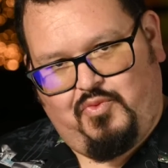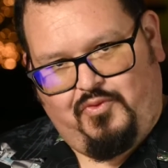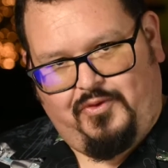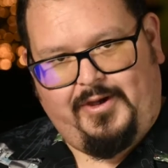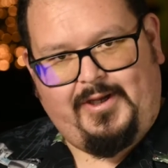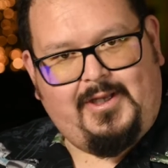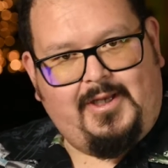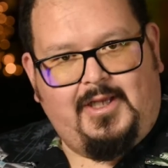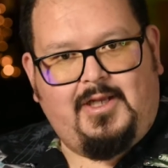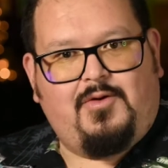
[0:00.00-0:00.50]

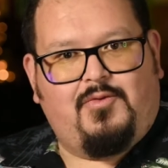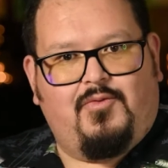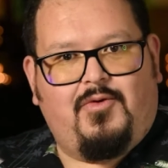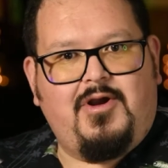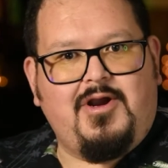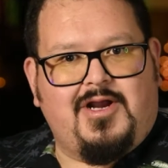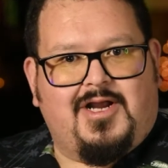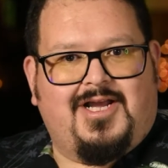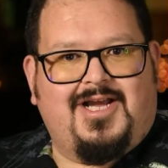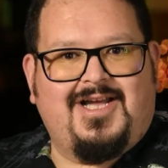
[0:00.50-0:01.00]
we need
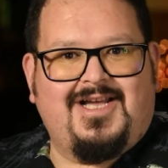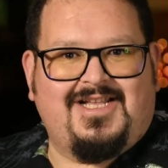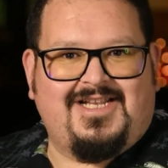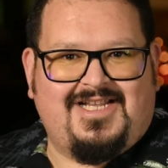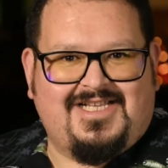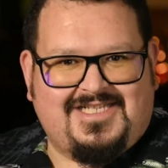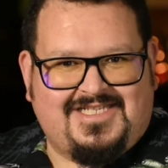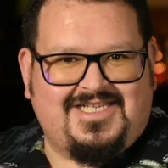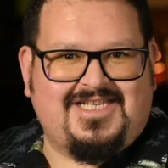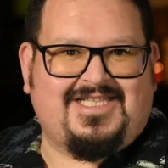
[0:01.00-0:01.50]
work.
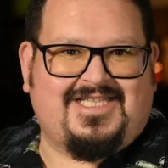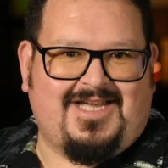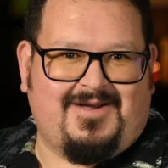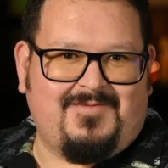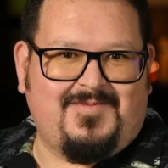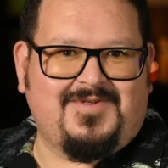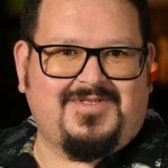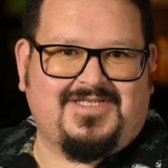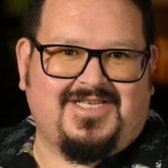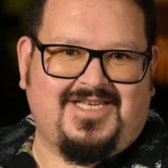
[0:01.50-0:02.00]

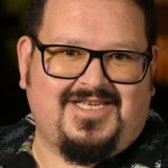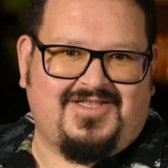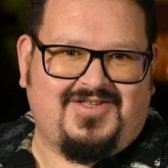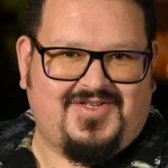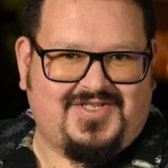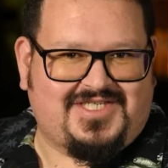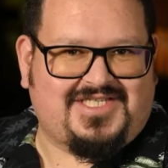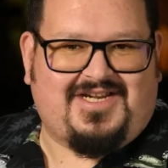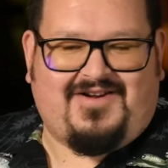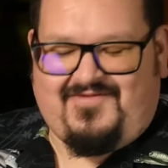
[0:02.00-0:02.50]
Necesitamos que
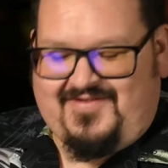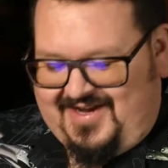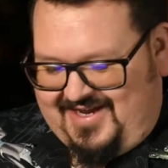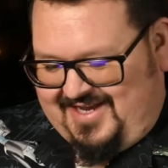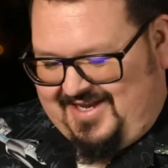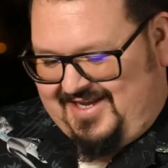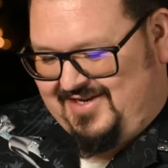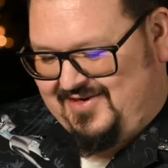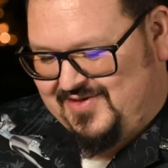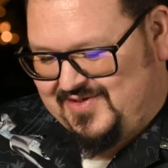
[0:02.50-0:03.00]
Dios
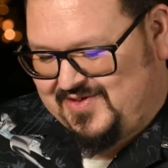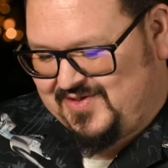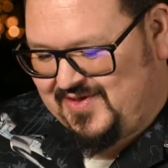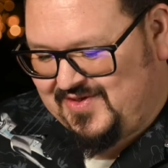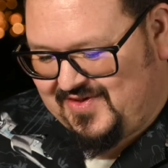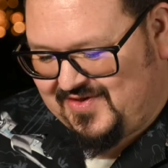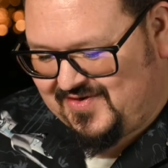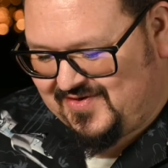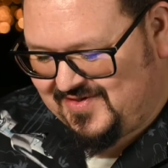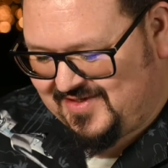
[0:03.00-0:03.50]
trabaje en
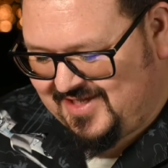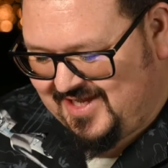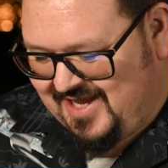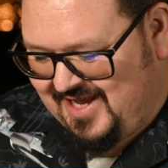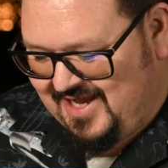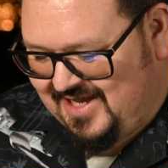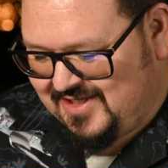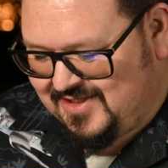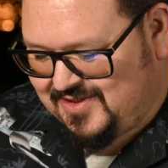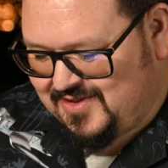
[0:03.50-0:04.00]
nosotros.
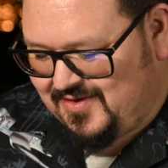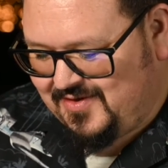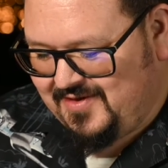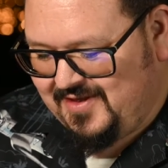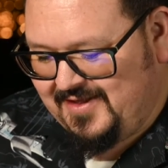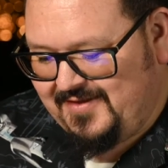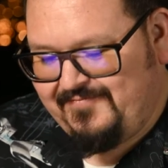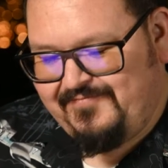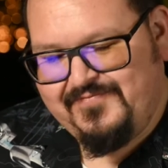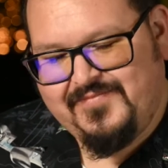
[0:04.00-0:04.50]

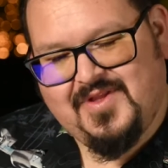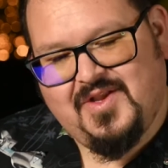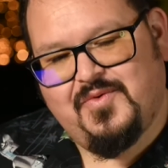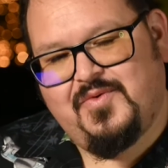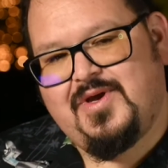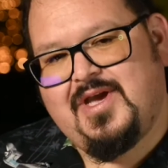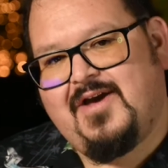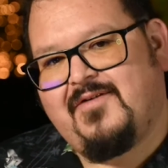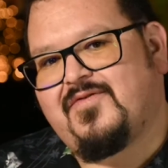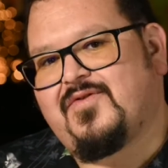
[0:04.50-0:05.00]
So,
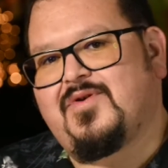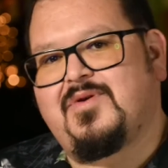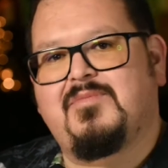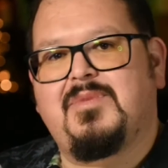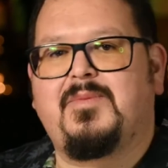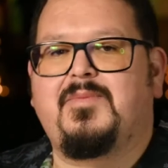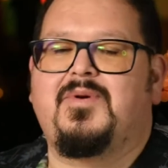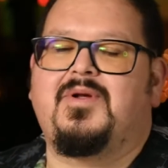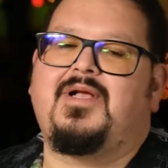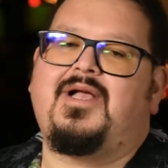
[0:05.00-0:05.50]
we have to
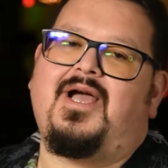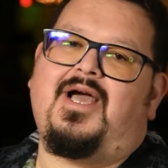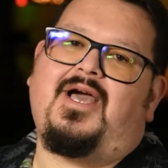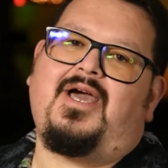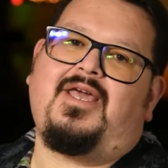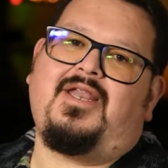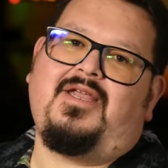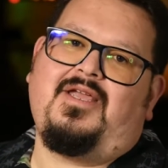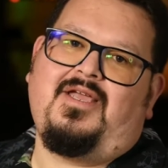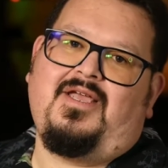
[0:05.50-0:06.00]
remember
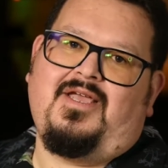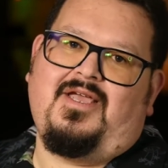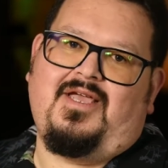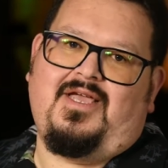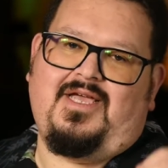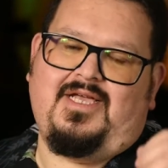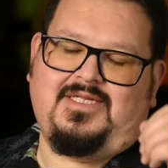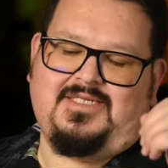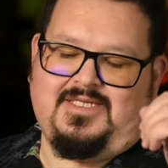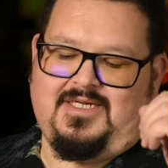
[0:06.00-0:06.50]
God
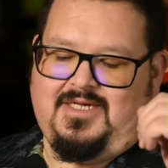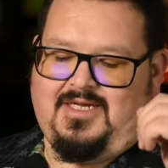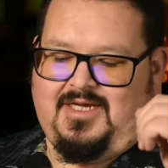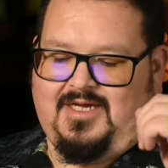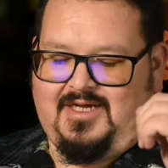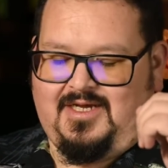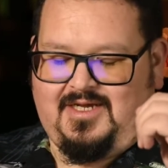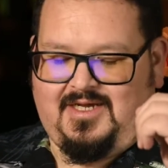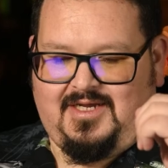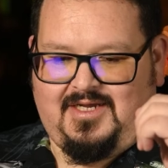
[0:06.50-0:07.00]
is a,
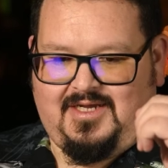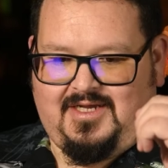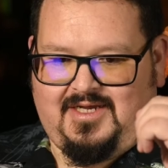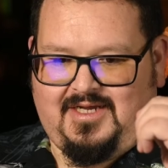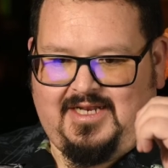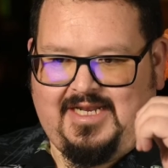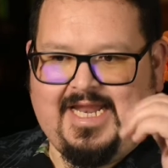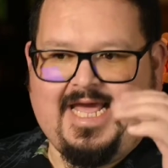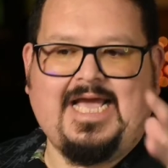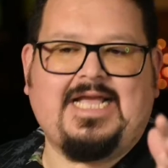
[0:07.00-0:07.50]
a,
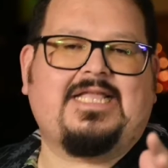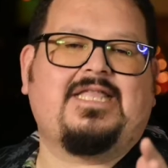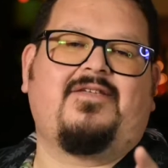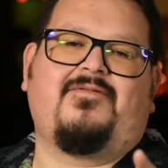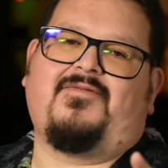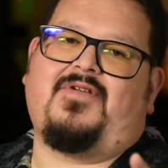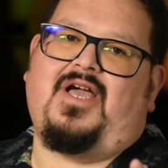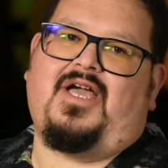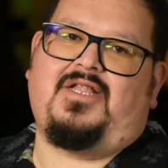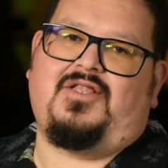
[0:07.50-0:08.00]
an
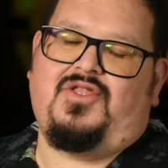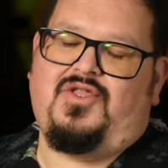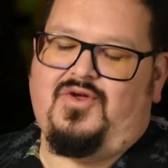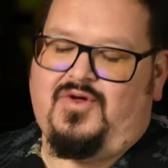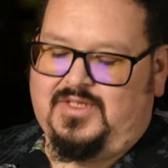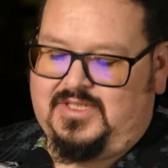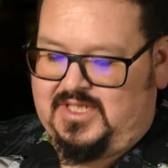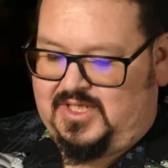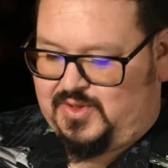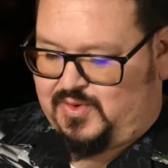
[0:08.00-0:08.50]
active God.
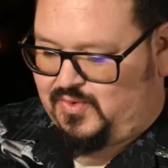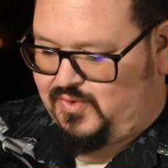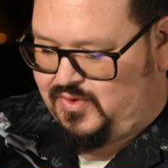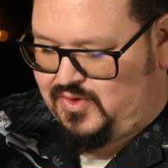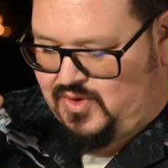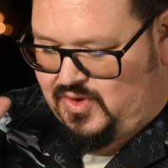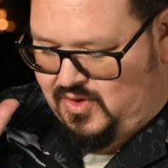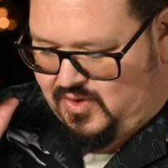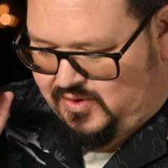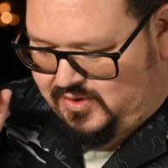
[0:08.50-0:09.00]
Dios es
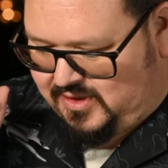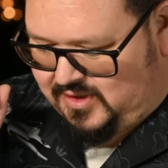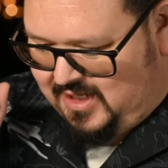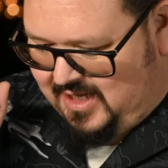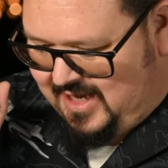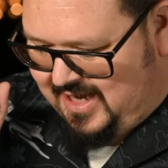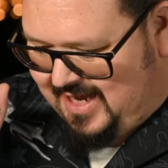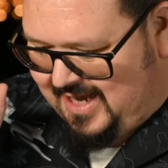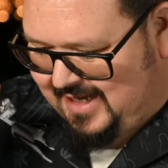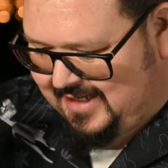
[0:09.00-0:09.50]
un Dios
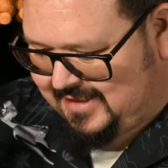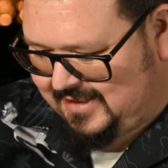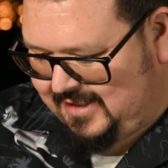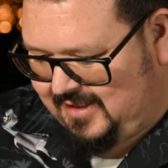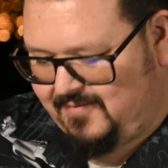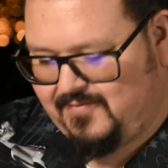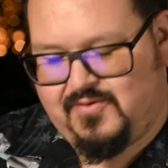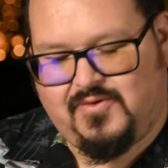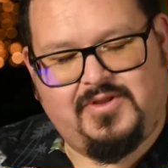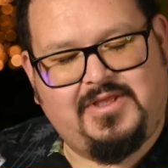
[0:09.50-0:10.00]

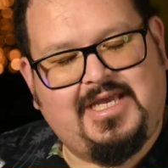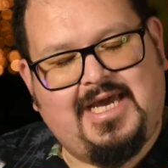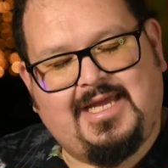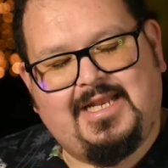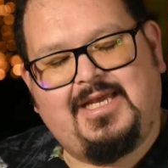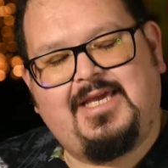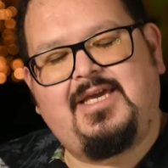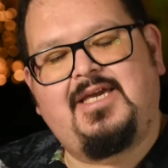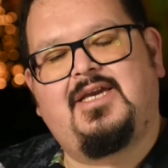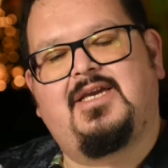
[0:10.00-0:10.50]
activo,
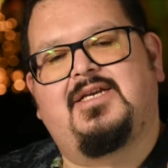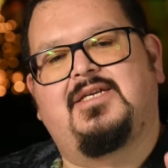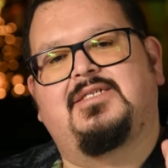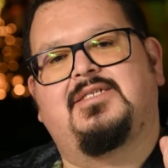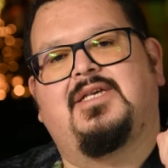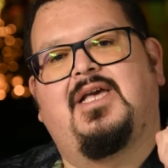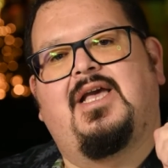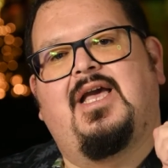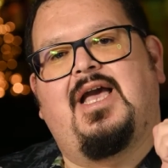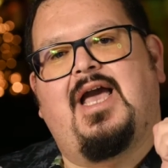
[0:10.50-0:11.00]
that He
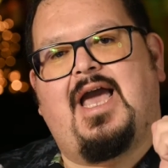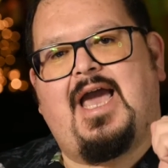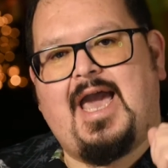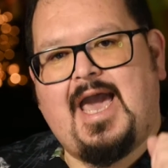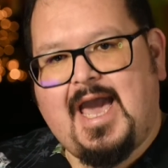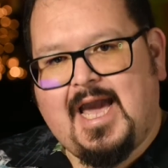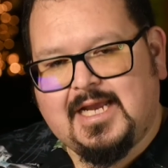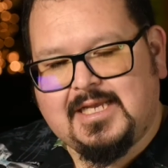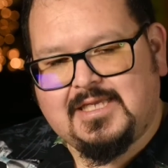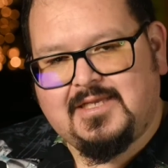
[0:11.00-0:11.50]
is
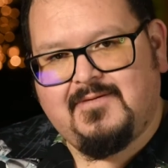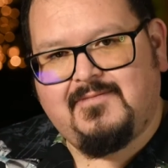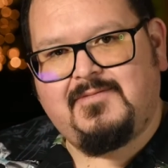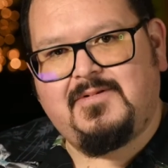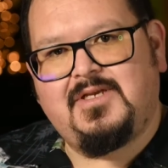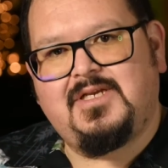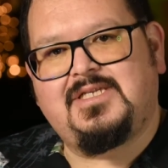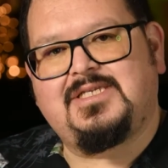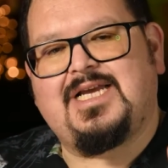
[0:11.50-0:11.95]
actively,